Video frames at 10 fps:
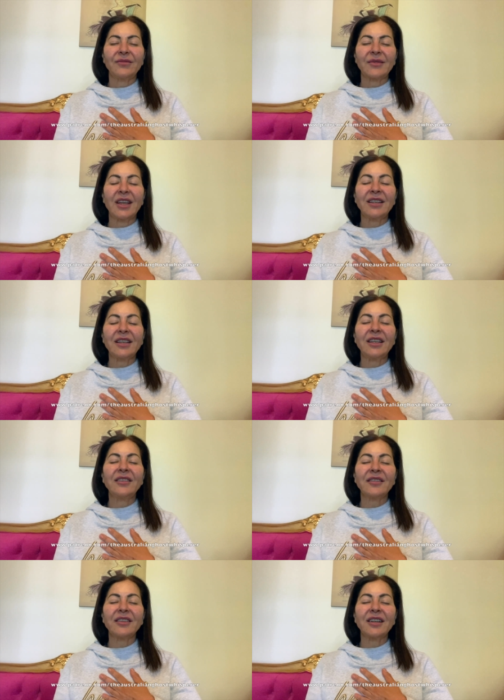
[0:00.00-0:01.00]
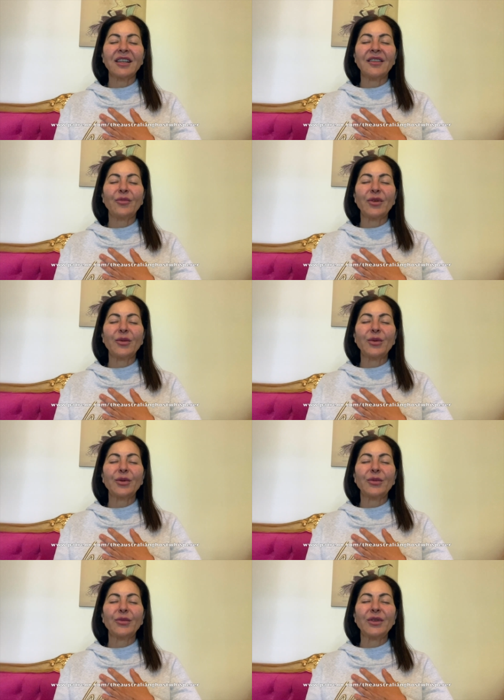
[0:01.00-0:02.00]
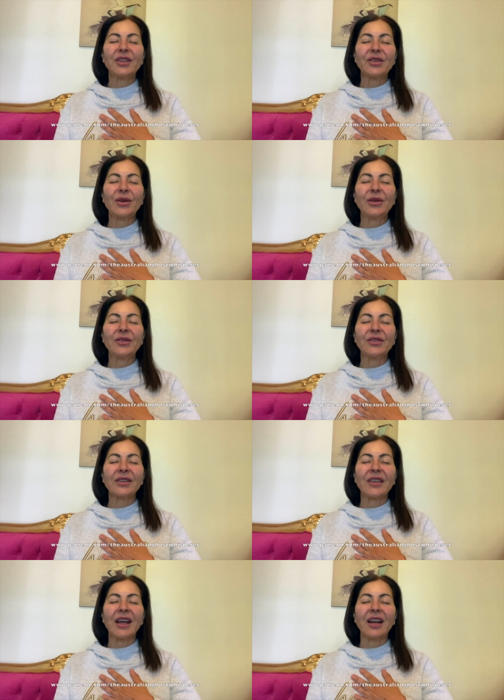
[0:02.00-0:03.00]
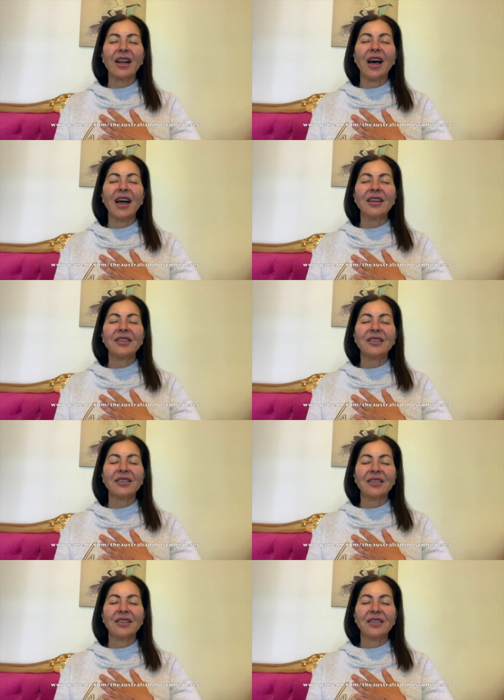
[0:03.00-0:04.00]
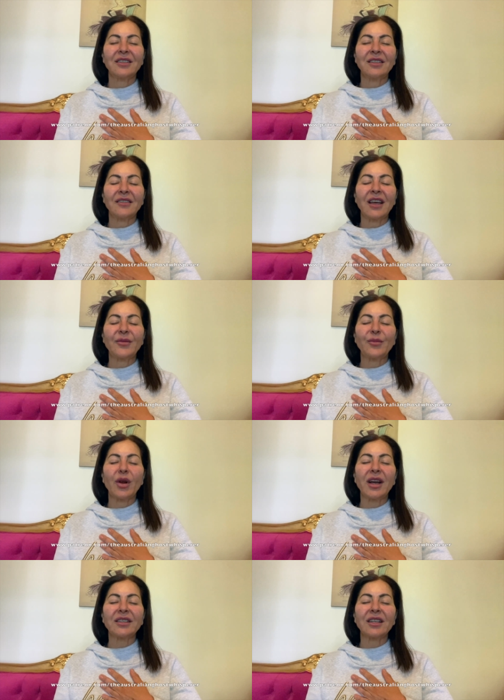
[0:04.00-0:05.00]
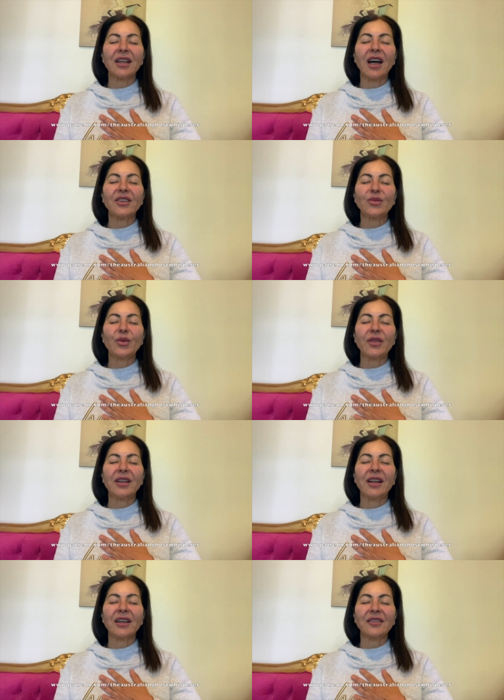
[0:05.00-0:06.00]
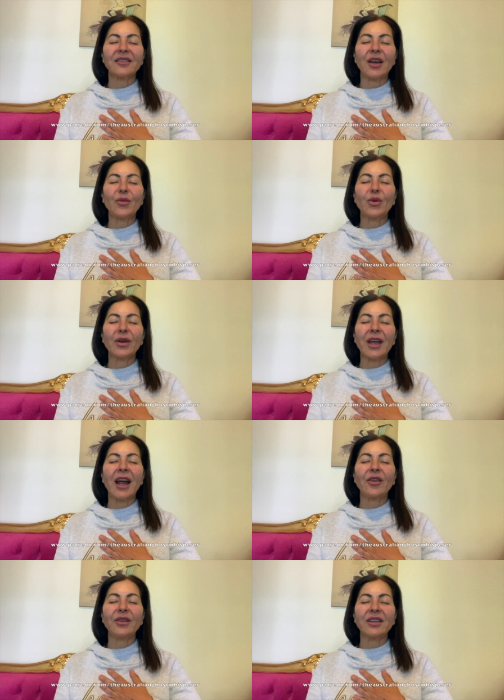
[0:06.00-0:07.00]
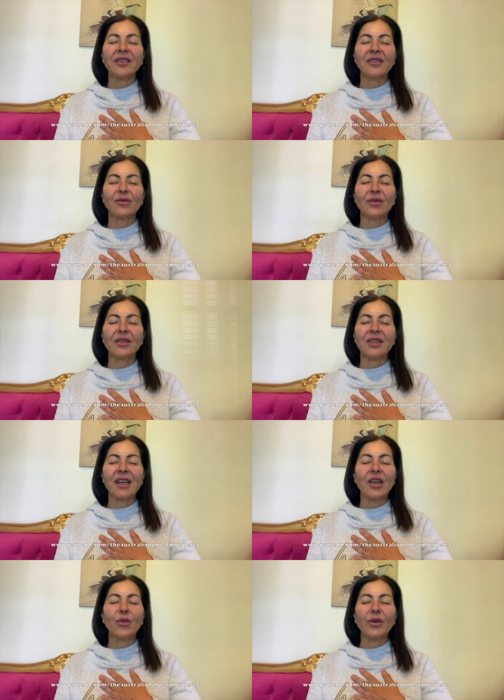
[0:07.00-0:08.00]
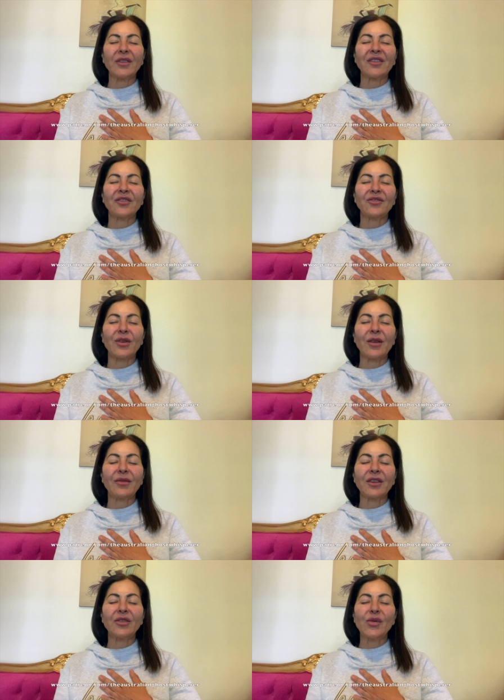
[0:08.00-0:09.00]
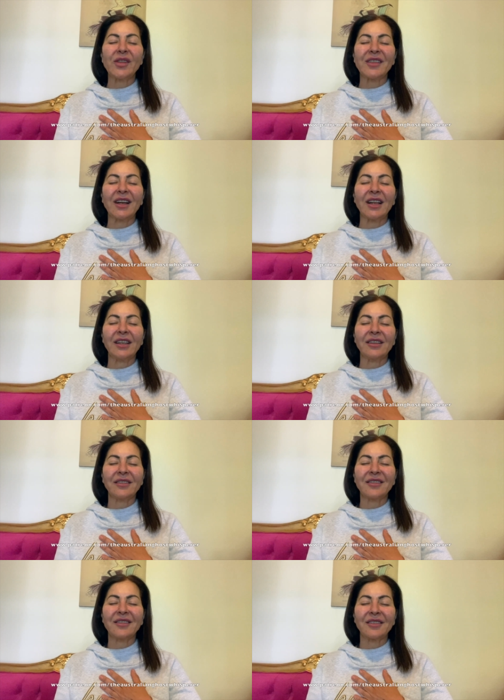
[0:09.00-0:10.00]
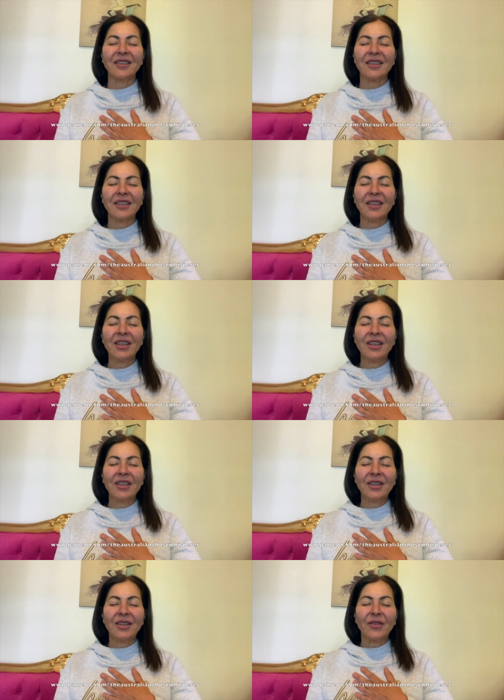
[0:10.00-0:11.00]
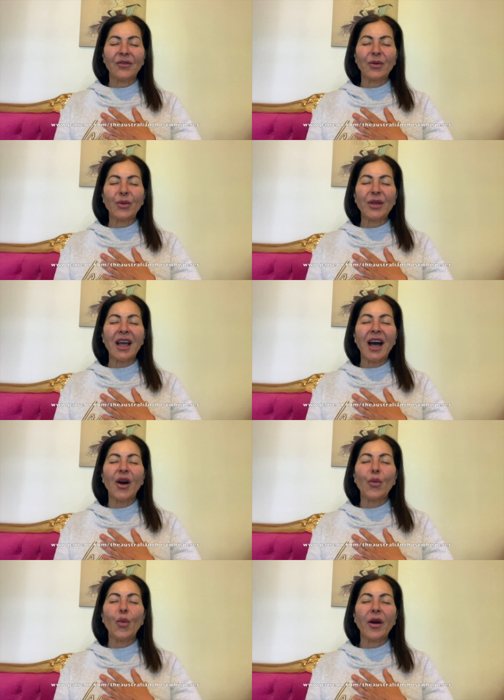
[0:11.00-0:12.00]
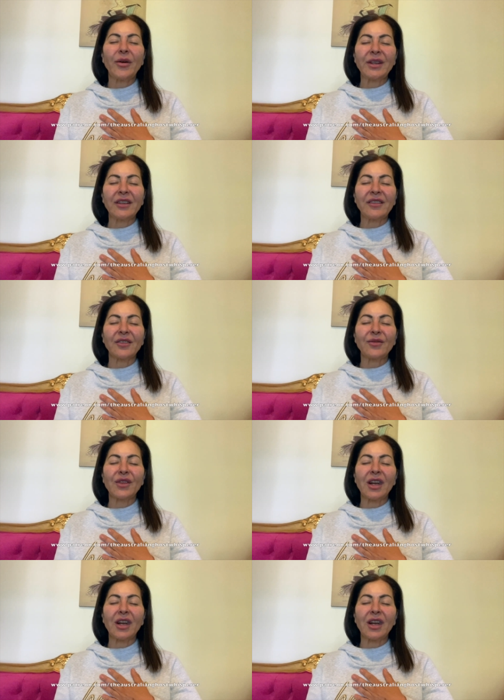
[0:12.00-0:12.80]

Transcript: And instantly we will return to that light, that bright light within us that will carry us through the day with strength and resilience. For we are warriors of the